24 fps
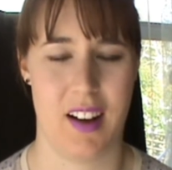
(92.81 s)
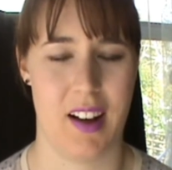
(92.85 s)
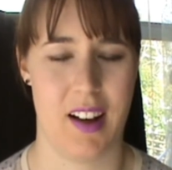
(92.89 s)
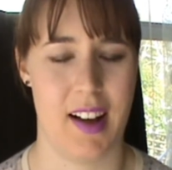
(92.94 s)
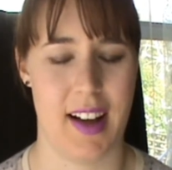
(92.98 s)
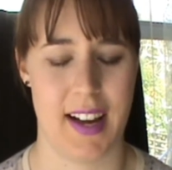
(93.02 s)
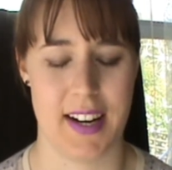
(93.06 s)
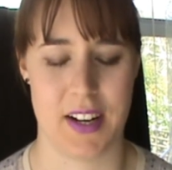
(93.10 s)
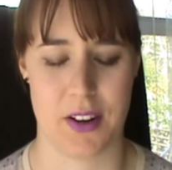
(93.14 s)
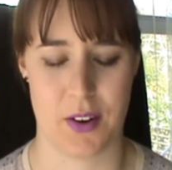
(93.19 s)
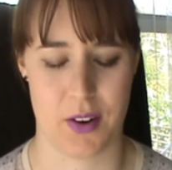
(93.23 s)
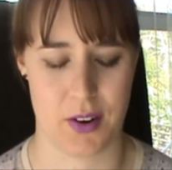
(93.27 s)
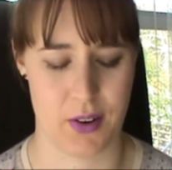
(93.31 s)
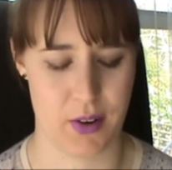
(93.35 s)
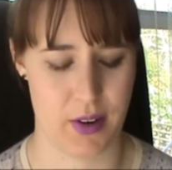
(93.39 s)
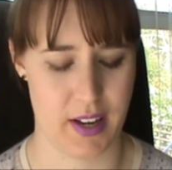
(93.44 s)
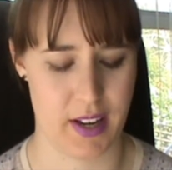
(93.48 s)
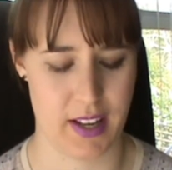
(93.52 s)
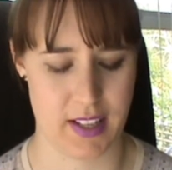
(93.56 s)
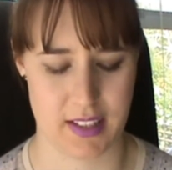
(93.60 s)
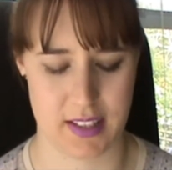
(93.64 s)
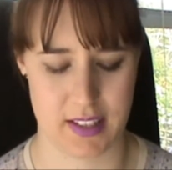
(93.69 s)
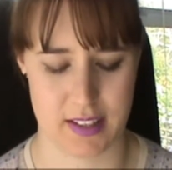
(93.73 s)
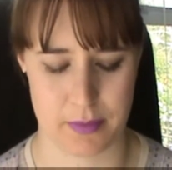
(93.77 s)
I know
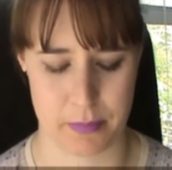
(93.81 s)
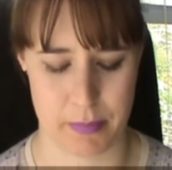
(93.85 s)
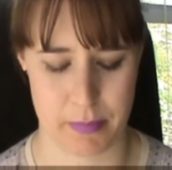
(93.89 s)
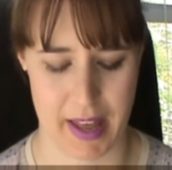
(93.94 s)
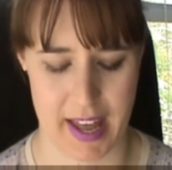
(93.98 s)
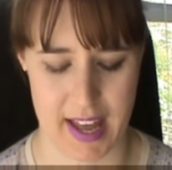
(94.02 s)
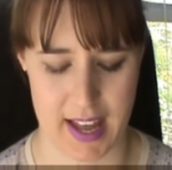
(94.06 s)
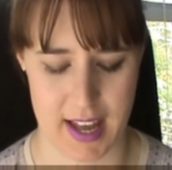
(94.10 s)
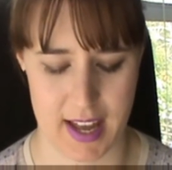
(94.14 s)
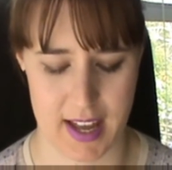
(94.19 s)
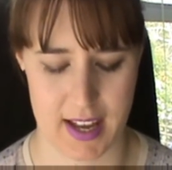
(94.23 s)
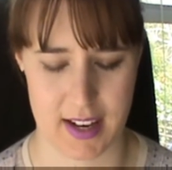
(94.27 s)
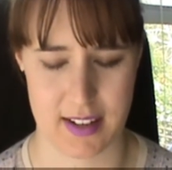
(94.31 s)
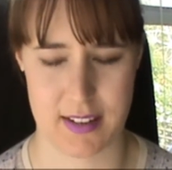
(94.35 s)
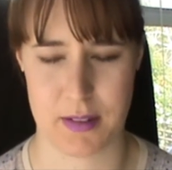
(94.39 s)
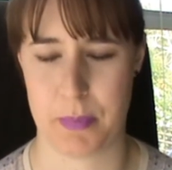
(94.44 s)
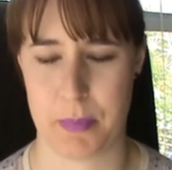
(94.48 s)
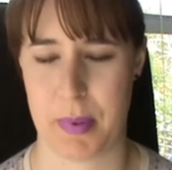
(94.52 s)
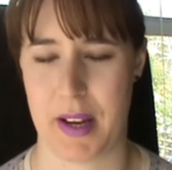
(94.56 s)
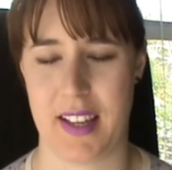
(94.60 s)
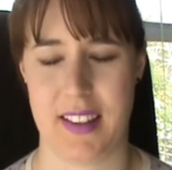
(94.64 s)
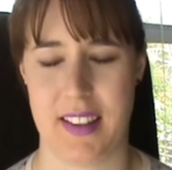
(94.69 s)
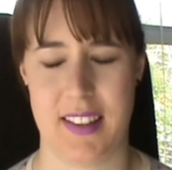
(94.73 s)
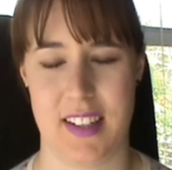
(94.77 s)
it's bad,
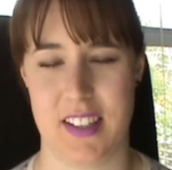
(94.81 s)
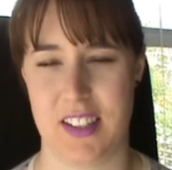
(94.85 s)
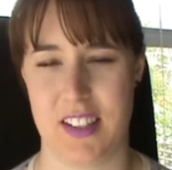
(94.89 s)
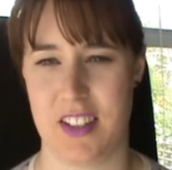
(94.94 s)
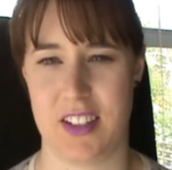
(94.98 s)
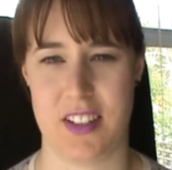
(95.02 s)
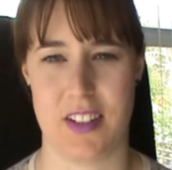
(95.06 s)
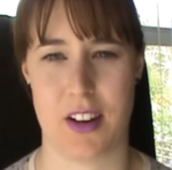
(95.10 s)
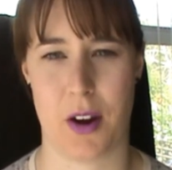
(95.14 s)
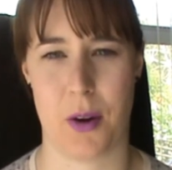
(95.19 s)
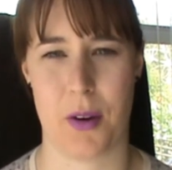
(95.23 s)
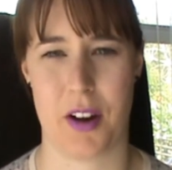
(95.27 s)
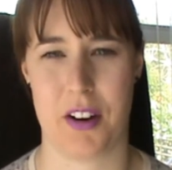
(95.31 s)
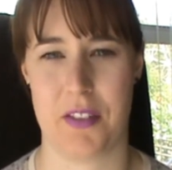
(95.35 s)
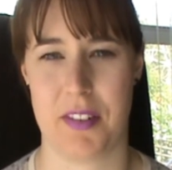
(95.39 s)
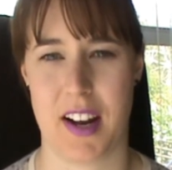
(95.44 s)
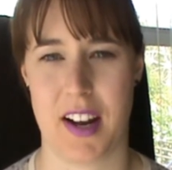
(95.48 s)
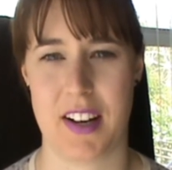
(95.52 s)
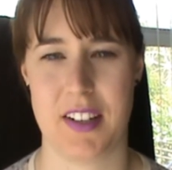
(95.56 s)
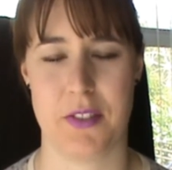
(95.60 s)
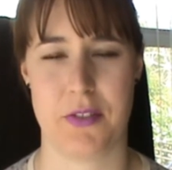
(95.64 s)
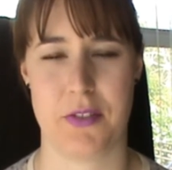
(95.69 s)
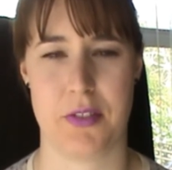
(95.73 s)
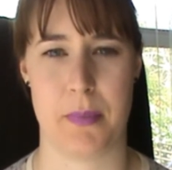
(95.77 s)
but there's just no way
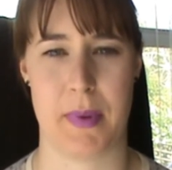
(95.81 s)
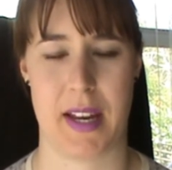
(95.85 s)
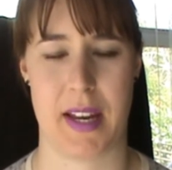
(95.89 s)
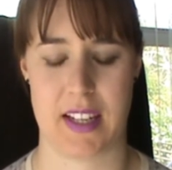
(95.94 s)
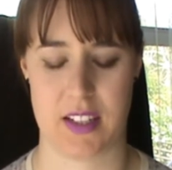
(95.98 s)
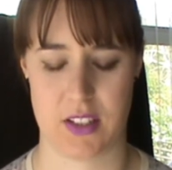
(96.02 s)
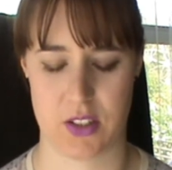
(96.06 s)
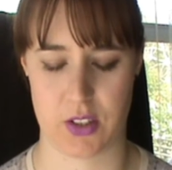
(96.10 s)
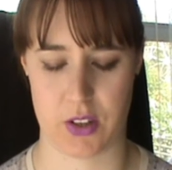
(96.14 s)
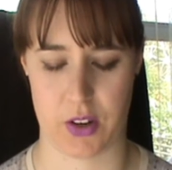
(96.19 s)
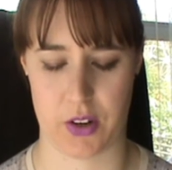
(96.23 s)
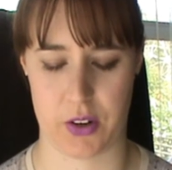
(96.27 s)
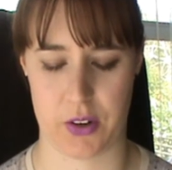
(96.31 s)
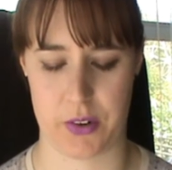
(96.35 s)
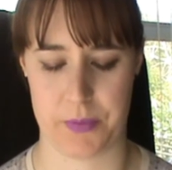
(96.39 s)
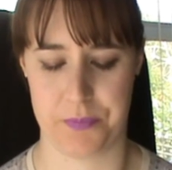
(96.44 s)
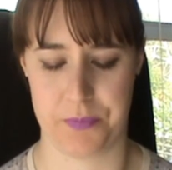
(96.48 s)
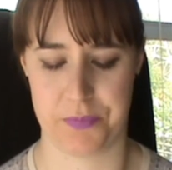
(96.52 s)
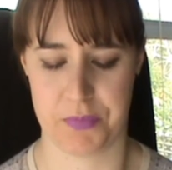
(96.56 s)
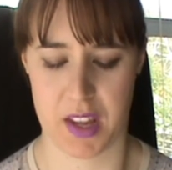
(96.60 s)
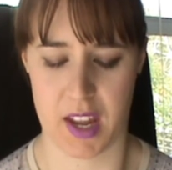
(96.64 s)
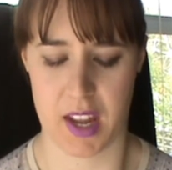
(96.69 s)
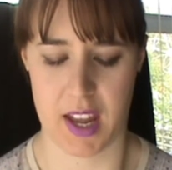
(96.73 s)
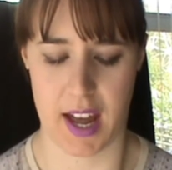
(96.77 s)
around it for me, so
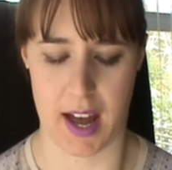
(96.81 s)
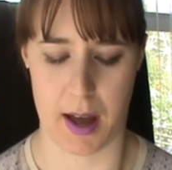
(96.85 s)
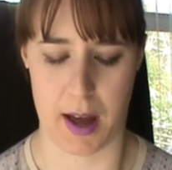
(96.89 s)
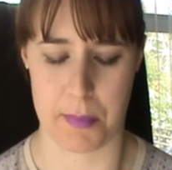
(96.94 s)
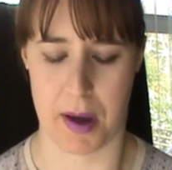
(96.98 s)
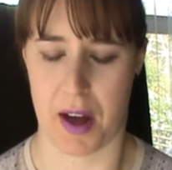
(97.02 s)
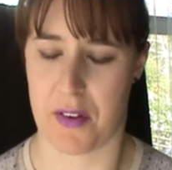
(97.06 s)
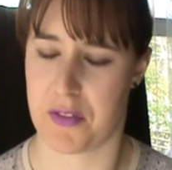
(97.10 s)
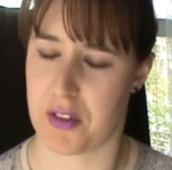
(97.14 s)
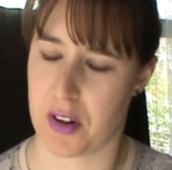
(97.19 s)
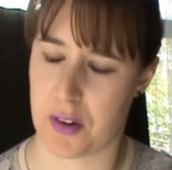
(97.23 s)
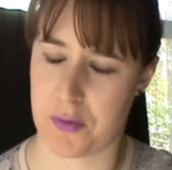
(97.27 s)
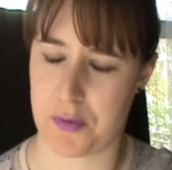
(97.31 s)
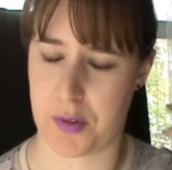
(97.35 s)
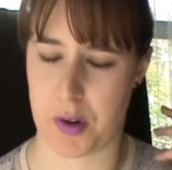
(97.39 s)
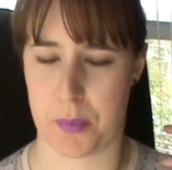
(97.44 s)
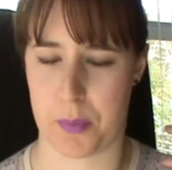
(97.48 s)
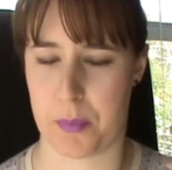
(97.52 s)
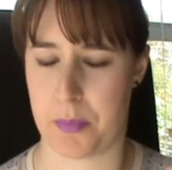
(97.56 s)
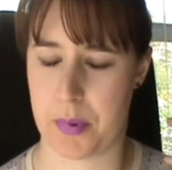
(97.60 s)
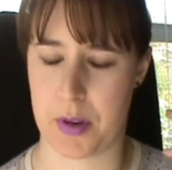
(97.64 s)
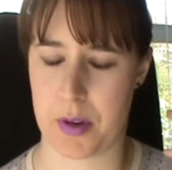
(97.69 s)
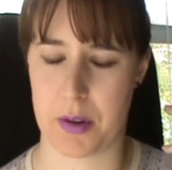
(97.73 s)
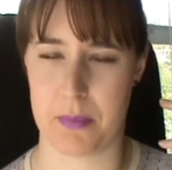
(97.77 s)
after
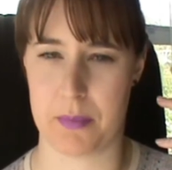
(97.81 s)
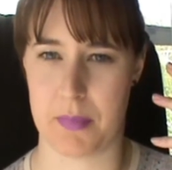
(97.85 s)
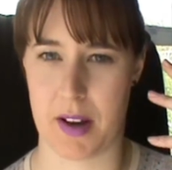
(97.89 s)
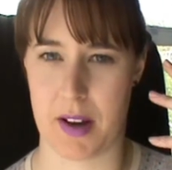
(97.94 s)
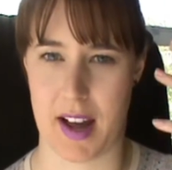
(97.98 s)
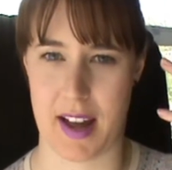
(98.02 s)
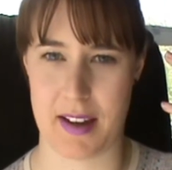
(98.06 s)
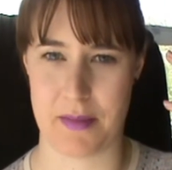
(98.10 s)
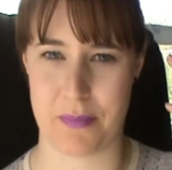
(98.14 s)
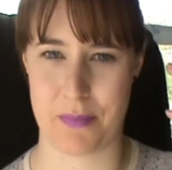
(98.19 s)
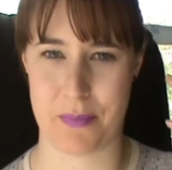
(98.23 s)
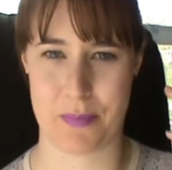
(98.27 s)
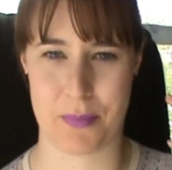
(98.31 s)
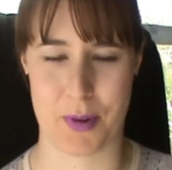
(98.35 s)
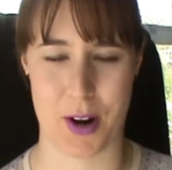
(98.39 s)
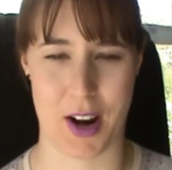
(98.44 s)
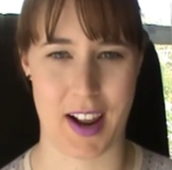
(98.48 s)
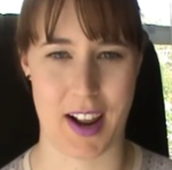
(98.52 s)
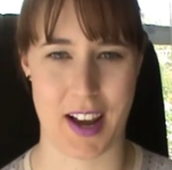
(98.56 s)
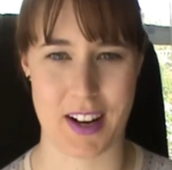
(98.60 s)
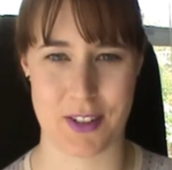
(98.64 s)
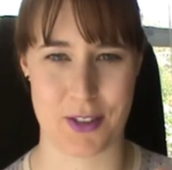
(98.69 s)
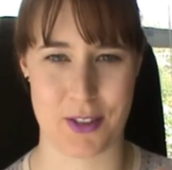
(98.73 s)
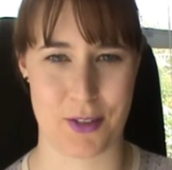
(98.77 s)
I've put my
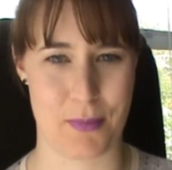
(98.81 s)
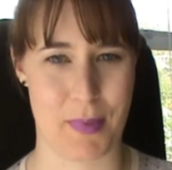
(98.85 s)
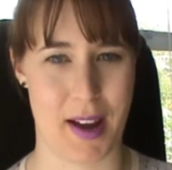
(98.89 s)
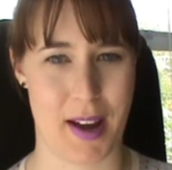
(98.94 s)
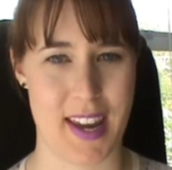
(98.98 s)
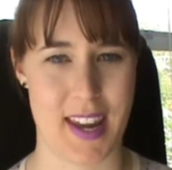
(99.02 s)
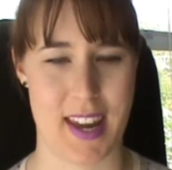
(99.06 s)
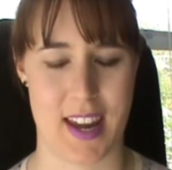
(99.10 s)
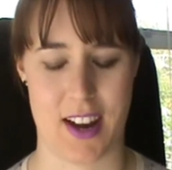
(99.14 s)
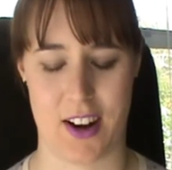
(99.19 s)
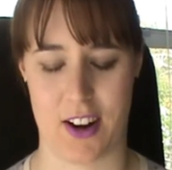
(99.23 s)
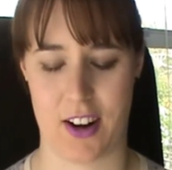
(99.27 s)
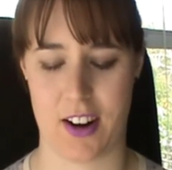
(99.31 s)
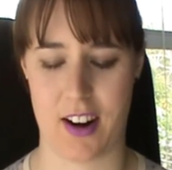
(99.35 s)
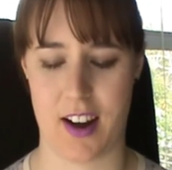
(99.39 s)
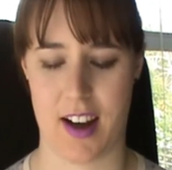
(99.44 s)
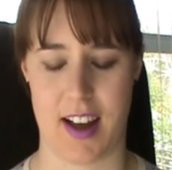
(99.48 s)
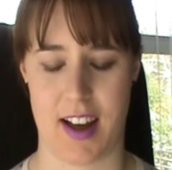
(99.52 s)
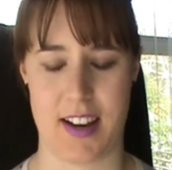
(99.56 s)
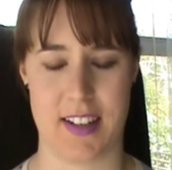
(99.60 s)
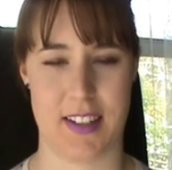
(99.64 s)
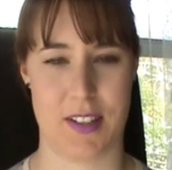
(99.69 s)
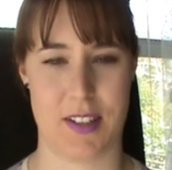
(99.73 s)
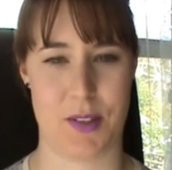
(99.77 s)
product through my hair,
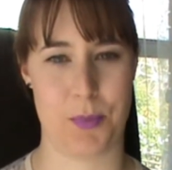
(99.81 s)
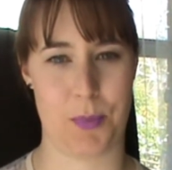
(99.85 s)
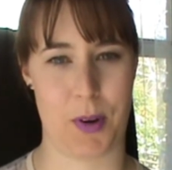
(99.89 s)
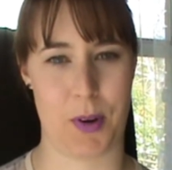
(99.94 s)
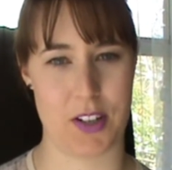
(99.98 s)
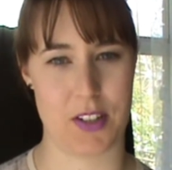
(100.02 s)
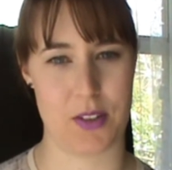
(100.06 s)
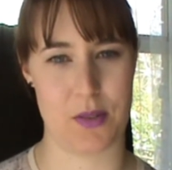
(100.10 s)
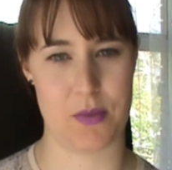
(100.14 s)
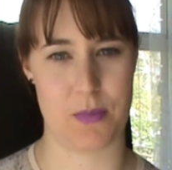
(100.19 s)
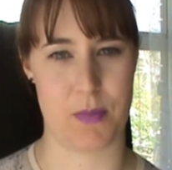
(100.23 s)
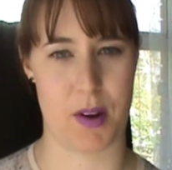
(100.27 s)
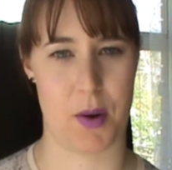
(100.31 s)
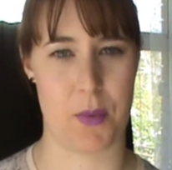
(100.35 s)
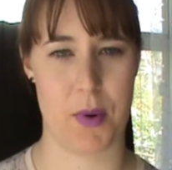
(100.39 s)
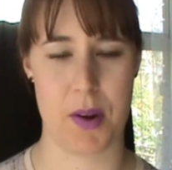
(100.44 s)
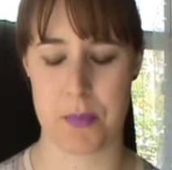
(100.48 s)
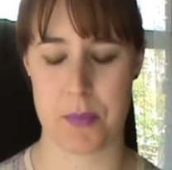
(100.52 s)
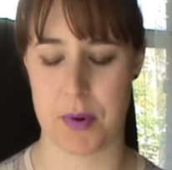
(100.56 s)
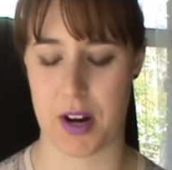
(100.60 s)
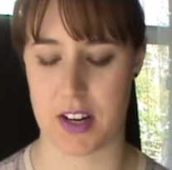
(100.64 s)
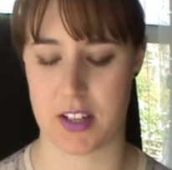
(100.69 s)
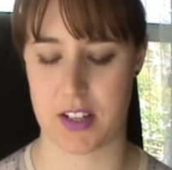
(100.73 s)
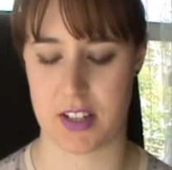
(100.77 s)
I just brush it with my
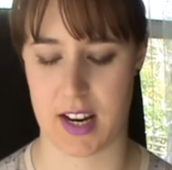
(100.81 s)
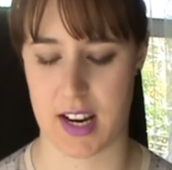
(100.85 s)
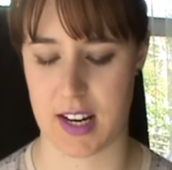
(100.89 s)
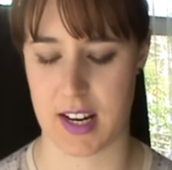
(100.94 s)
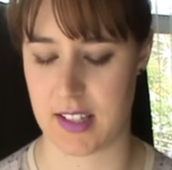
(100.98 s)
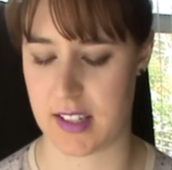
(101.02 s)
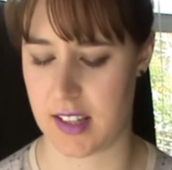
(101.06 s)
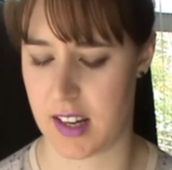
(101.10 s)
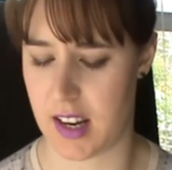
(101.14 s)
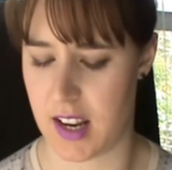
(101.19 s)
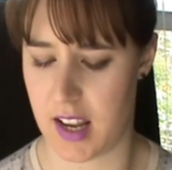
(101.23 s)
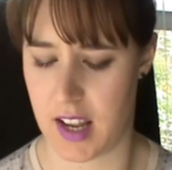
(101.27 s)
wet brush, and